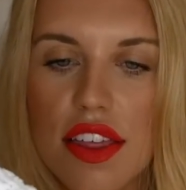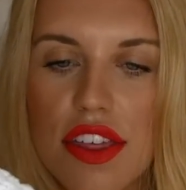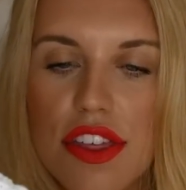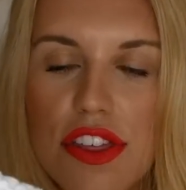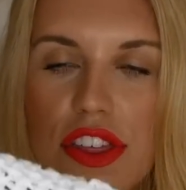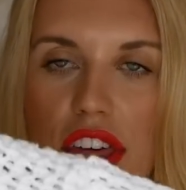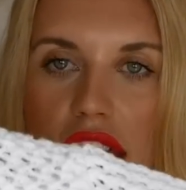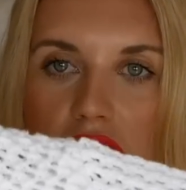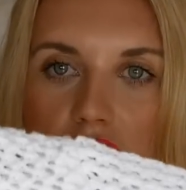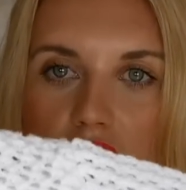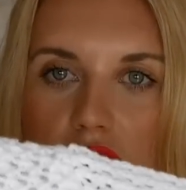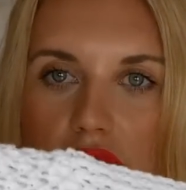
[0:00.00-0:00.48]

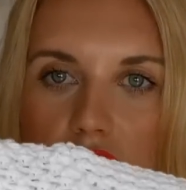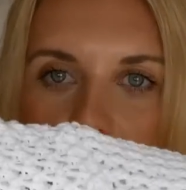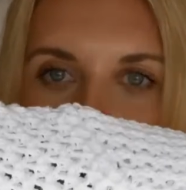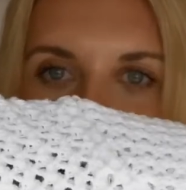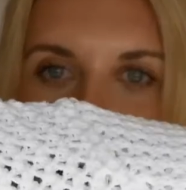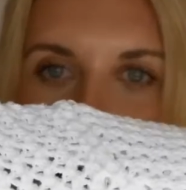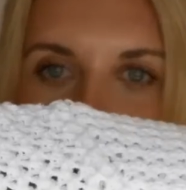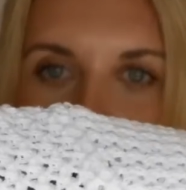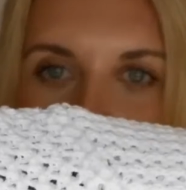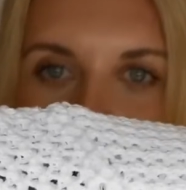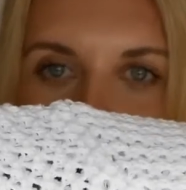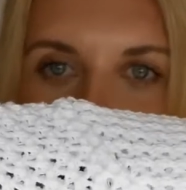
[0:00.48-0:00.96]
thick
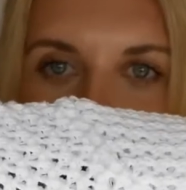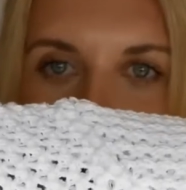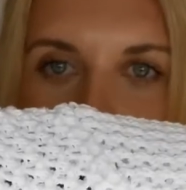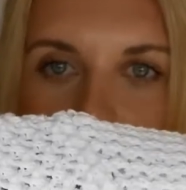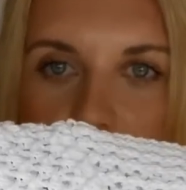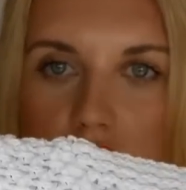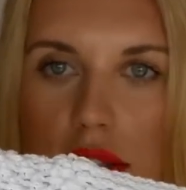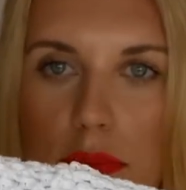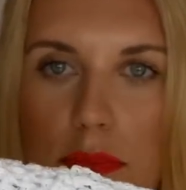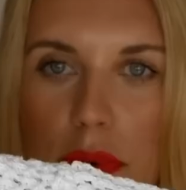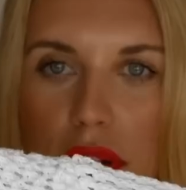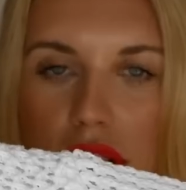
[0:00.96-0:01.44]

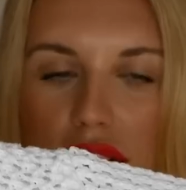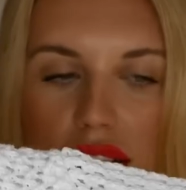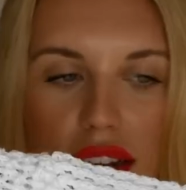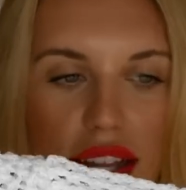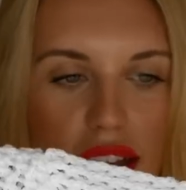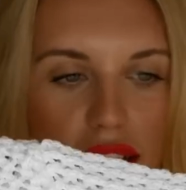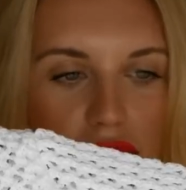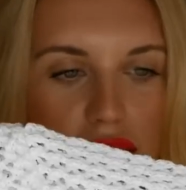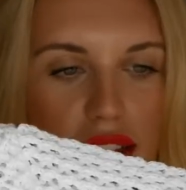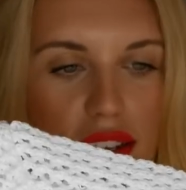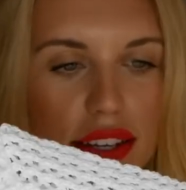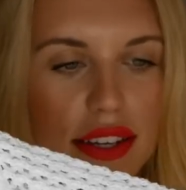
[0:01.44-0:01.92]
knit but
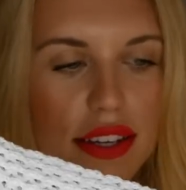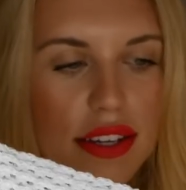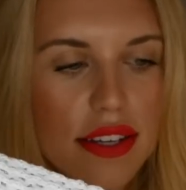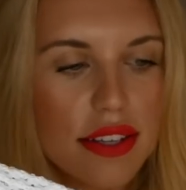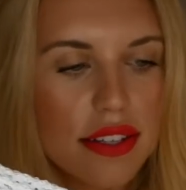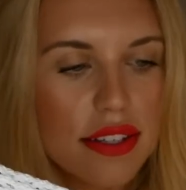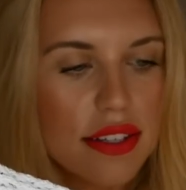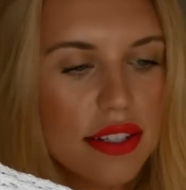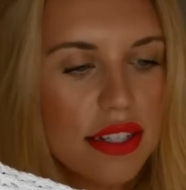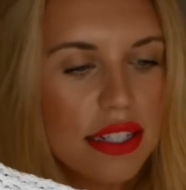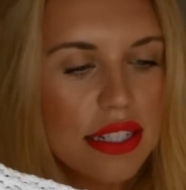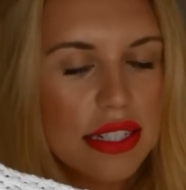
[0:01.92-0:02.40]
like
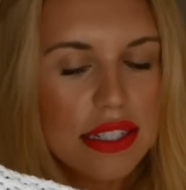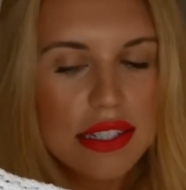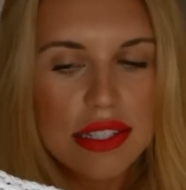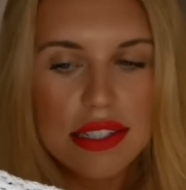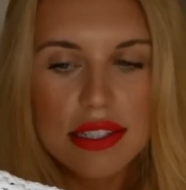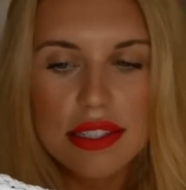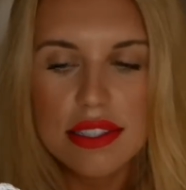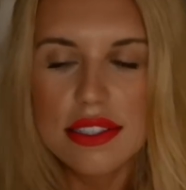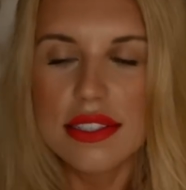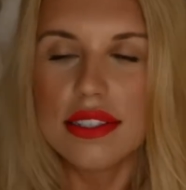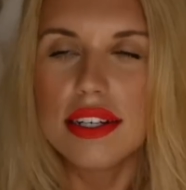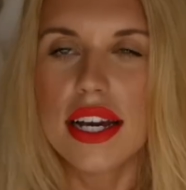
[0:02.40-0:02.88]

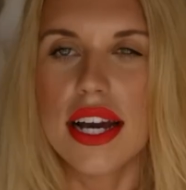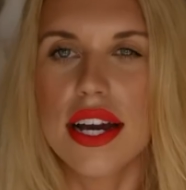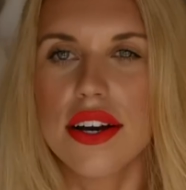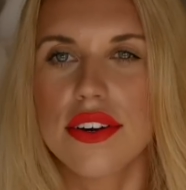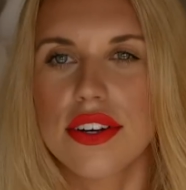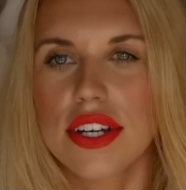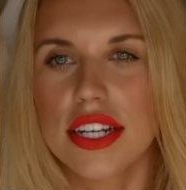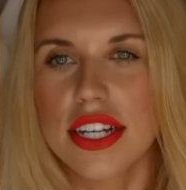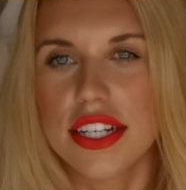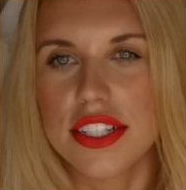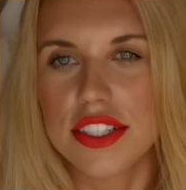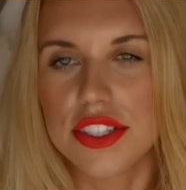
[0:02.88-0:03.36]
how
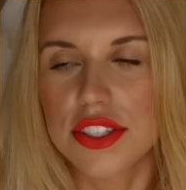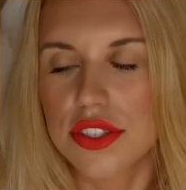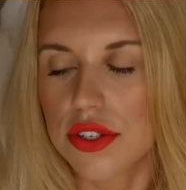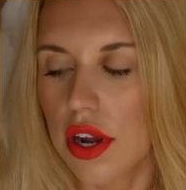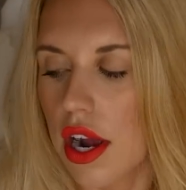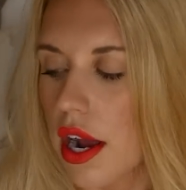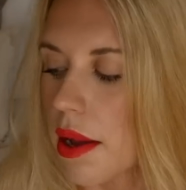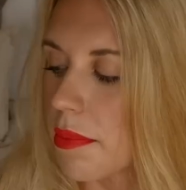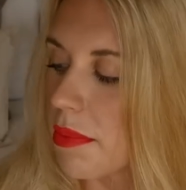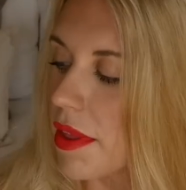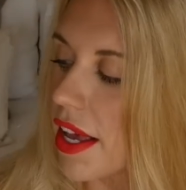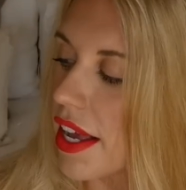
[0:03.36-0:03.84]
can I
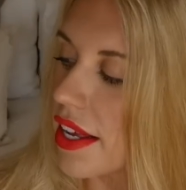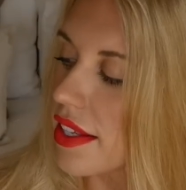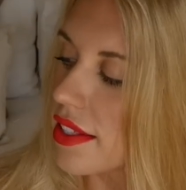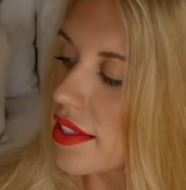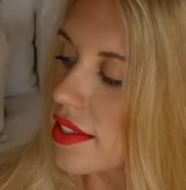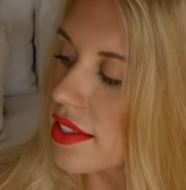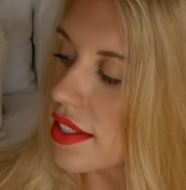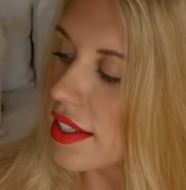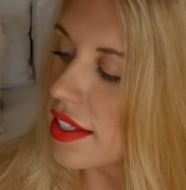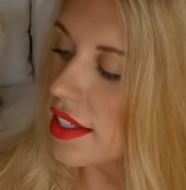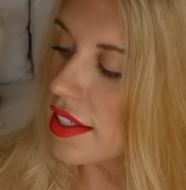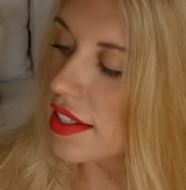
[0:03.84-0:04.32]
describe
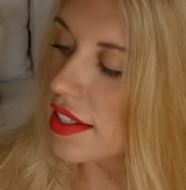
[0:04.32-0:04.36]
this